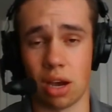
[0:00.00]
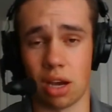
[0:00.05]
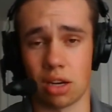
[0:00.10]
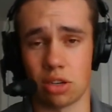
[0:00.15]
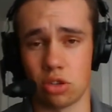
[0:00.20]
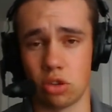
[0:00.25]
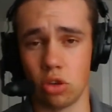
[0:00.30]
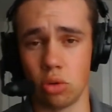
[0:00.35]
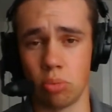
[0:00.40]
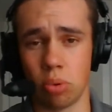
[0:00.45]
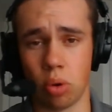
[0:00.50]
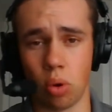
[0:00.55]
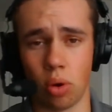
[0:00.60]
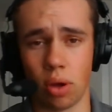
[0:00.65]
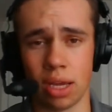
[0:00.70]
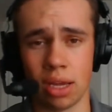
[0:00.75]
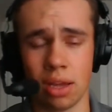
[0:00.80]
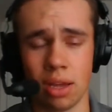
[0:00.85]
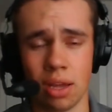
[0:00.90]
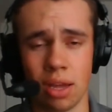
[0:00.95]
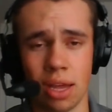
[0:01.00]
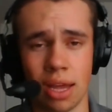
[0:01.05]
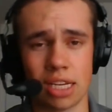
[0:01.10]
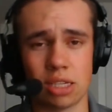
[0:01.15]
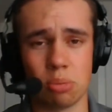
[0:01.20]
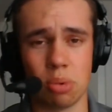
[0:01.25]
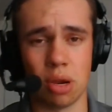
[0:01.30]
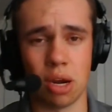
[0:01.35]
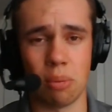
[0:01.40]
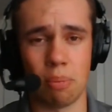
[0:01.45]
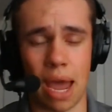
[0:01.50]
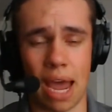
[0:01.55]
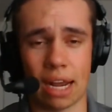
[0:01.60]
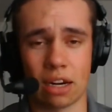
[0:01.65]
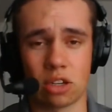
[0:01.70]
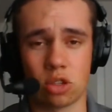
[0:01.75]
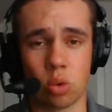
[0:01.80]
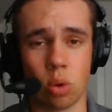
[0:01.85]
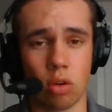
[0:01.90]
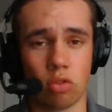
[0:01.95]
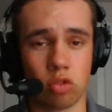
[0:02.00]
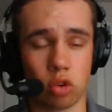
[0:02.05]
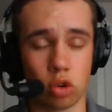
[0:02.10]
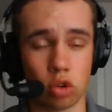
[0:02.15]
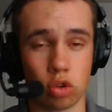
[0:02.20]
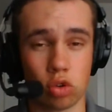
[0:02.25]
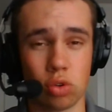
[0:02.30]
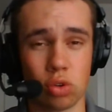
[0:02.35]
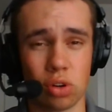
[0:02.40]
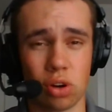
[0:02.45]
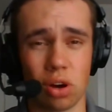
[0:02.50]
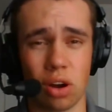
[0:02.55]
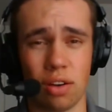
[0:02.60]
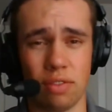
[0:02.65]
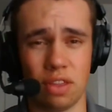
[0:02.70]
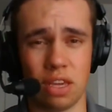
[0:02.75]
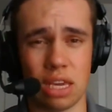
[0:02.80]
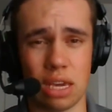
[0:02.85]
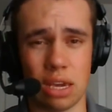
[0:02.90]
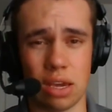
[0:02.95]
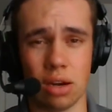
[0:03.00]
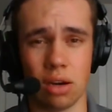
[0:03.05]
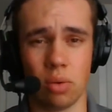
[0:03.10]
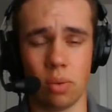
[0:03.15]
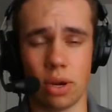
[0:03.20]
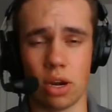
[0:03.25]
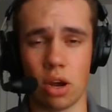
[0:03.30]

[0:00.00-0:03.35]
Tosh Lupoi has been a Pac-12 recruiter of the year.